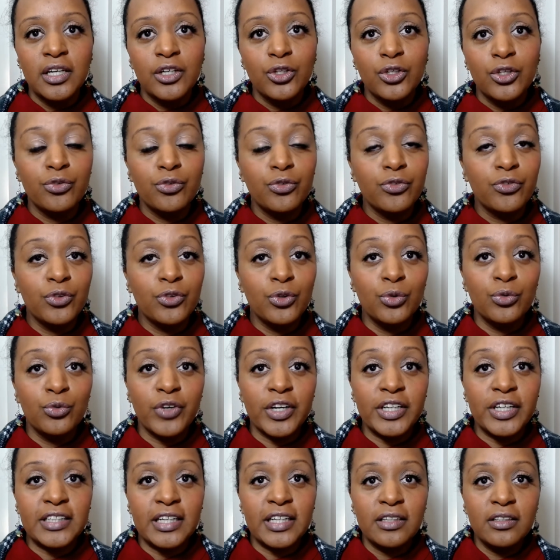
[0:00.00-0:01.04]
you've
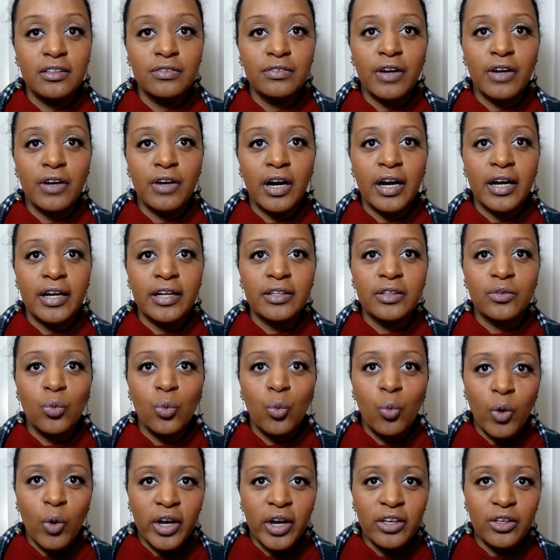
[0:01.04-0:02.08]
identified
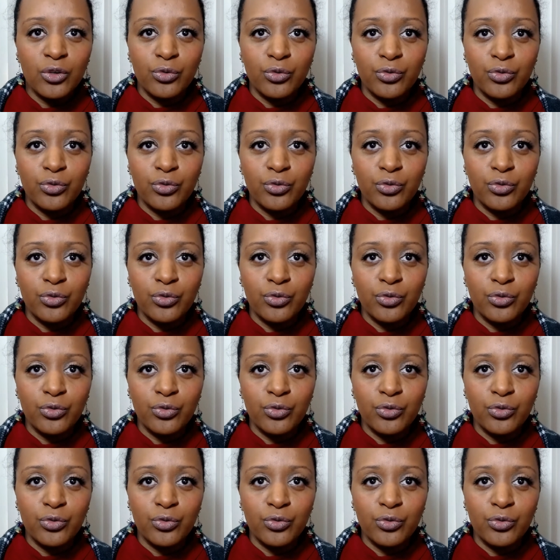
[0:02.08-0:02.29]
what you